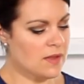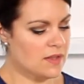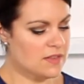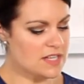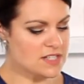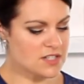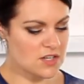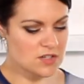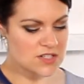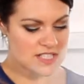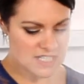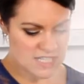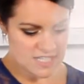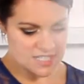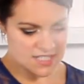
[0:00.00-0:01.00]
There's no
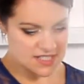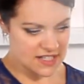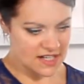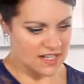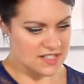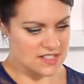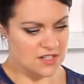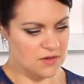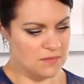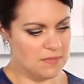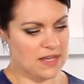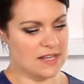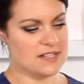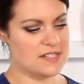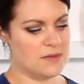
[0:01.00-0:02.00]
seeds in it, so it
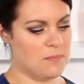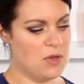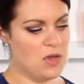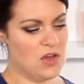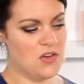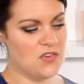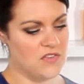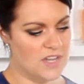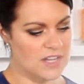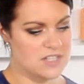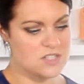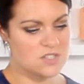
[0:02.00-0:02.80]
makes a perfect